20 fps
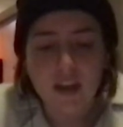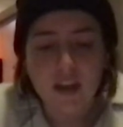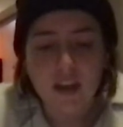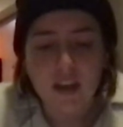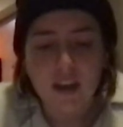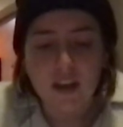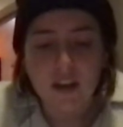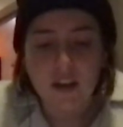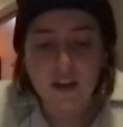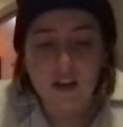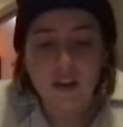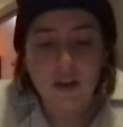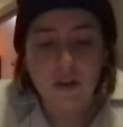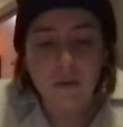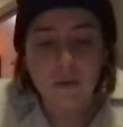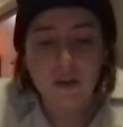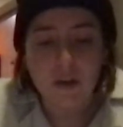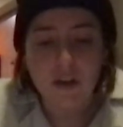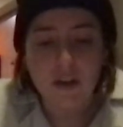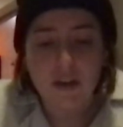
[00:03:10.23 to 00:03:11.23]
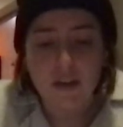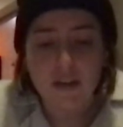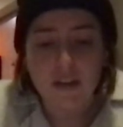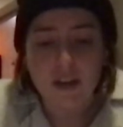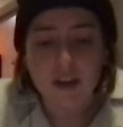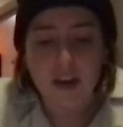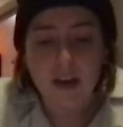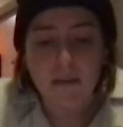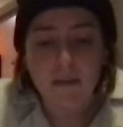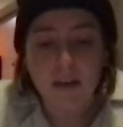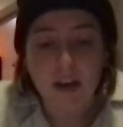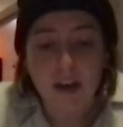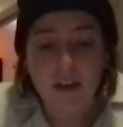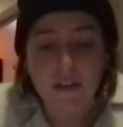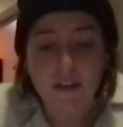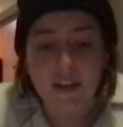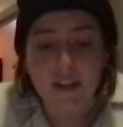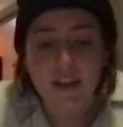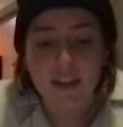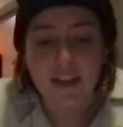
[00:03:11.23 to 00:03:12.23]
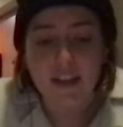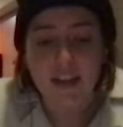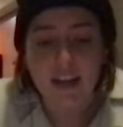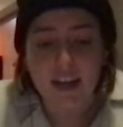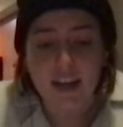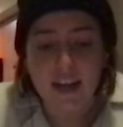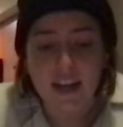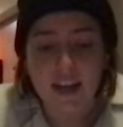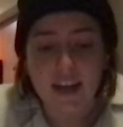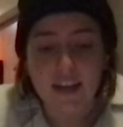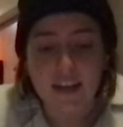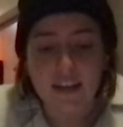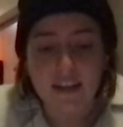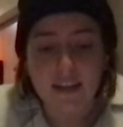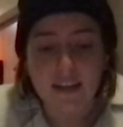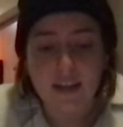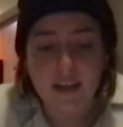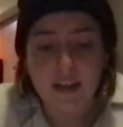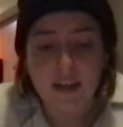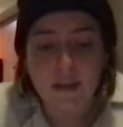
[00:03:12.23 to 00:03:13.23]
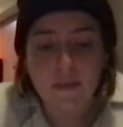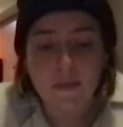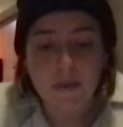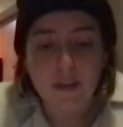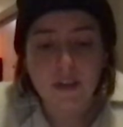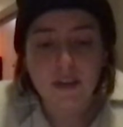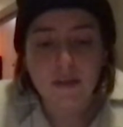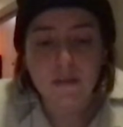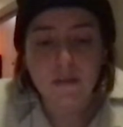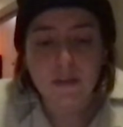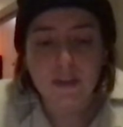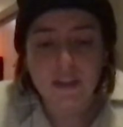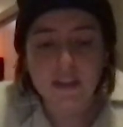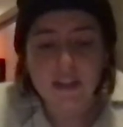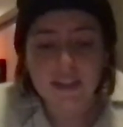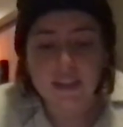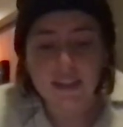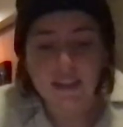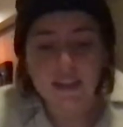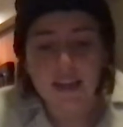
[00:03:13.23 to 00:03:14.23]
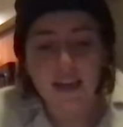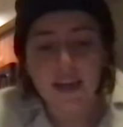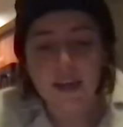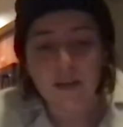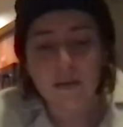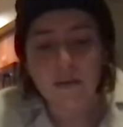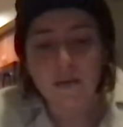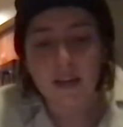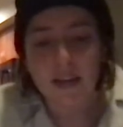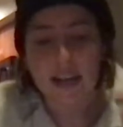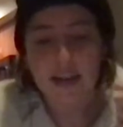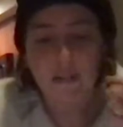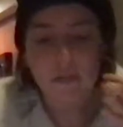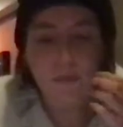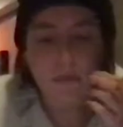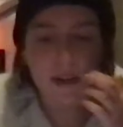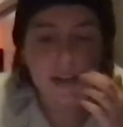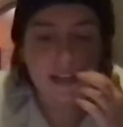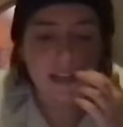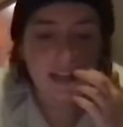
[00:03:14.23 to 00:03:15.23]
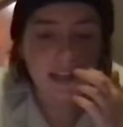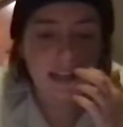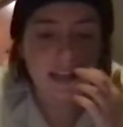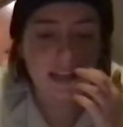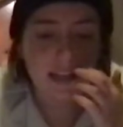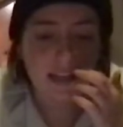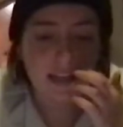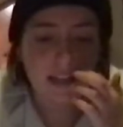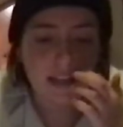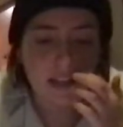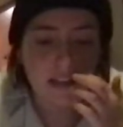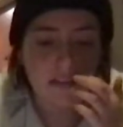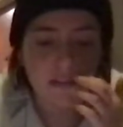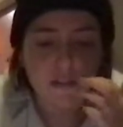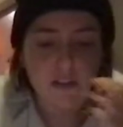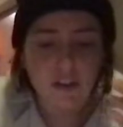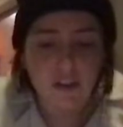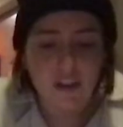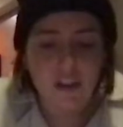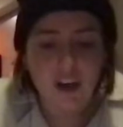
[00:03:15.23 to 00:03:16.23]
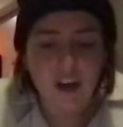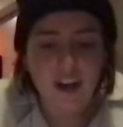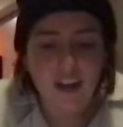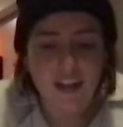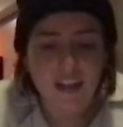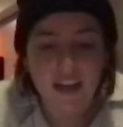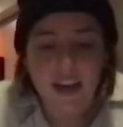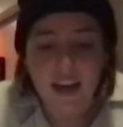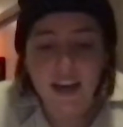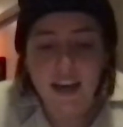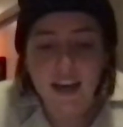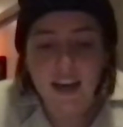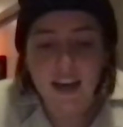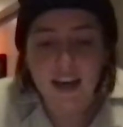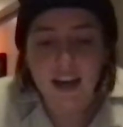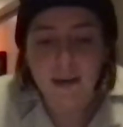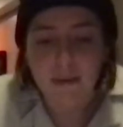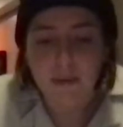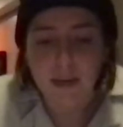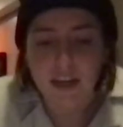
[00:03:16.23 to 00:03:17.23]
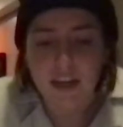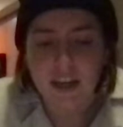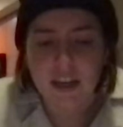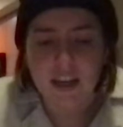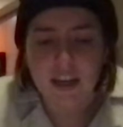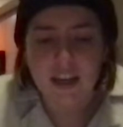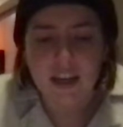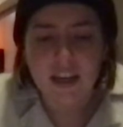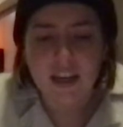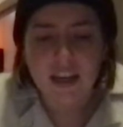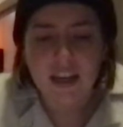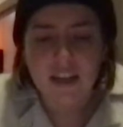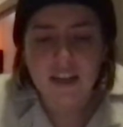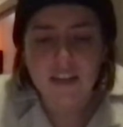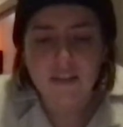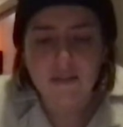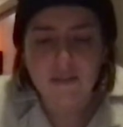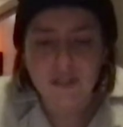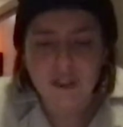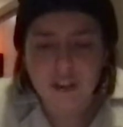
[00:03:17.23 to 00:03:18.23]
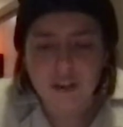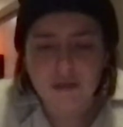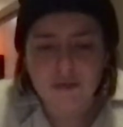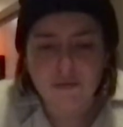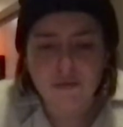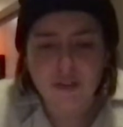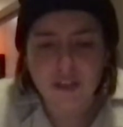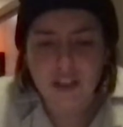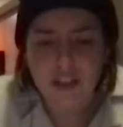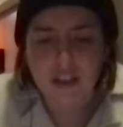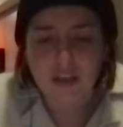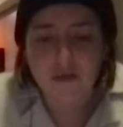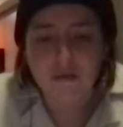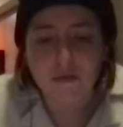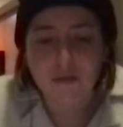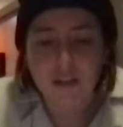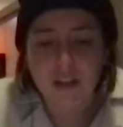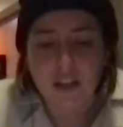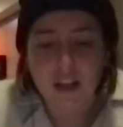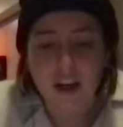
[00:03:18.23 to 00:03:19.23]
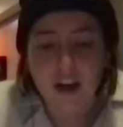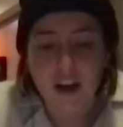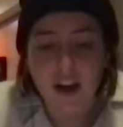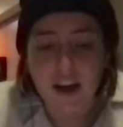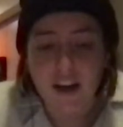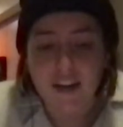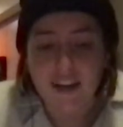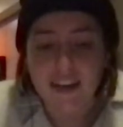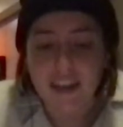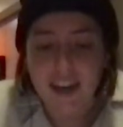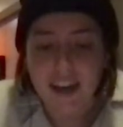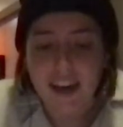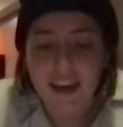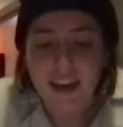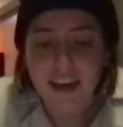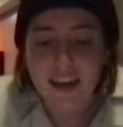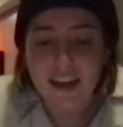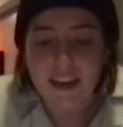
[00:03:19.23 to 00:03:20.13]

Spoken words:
In other words, I am not ready to die yet, because we didn't say we'd have a picnic the first hot day. I mean, the first really, really hot day.